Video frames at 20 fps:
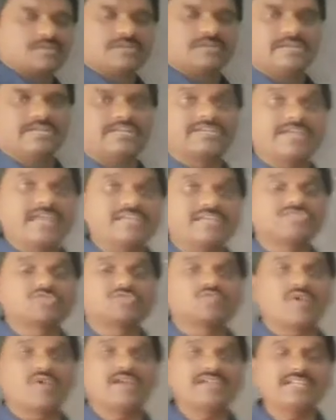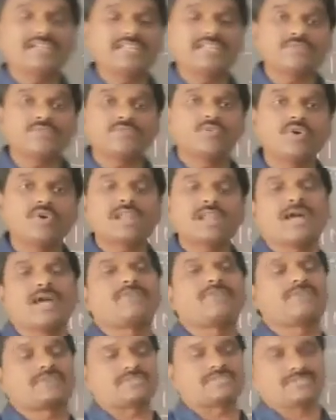It takes 24
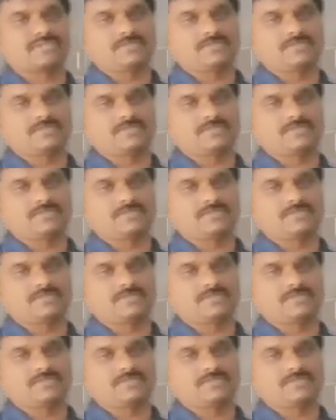hours.